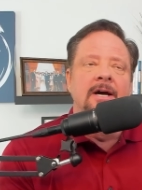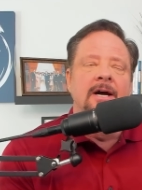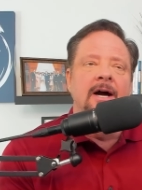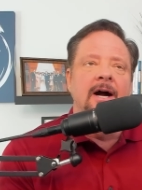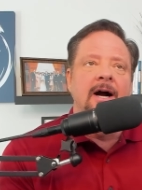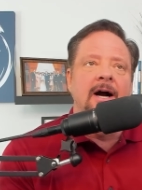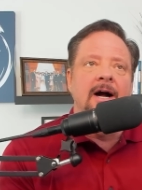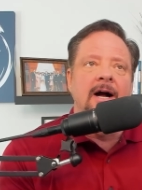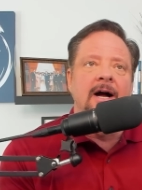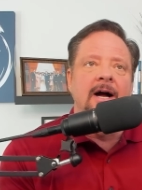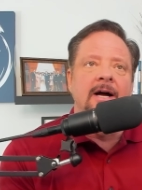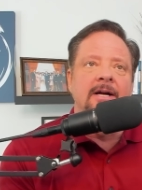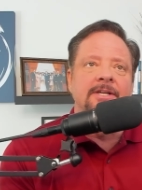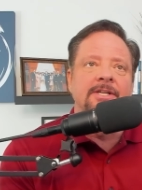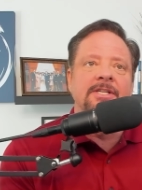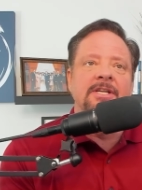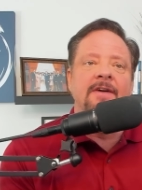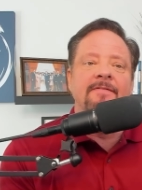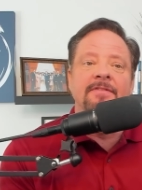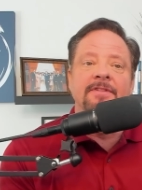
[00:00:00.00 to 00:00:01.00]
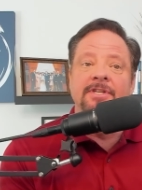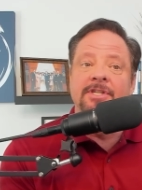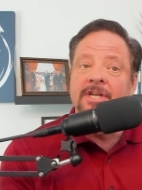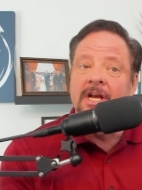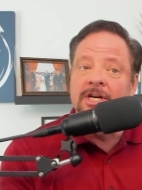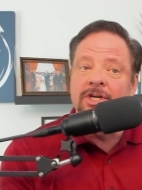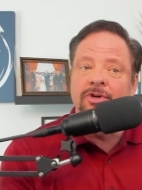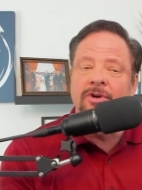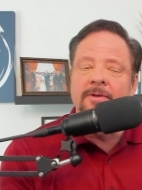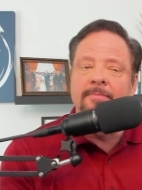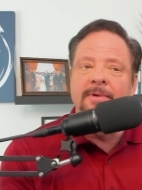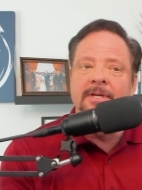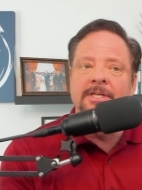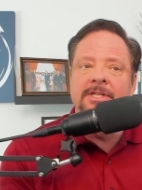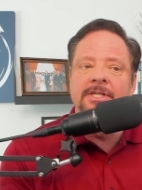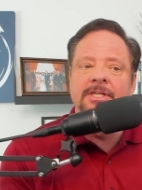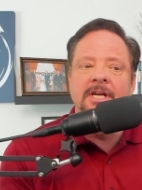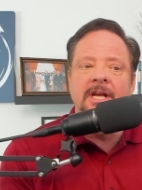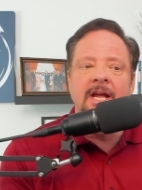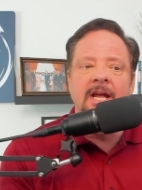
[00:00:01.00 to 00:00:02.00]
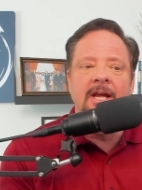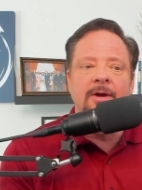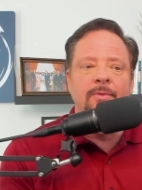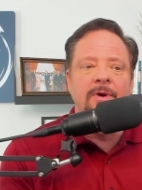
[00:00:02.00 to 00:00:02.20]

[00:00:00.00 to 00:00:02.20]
7th century BC.